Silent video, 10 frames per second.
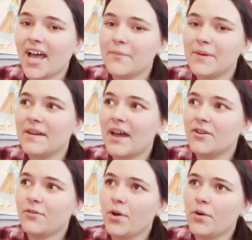I mean, I
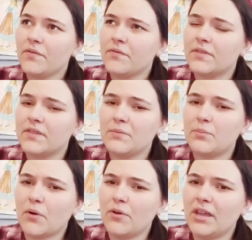don't know if the
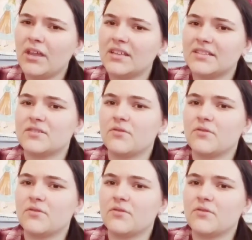boning is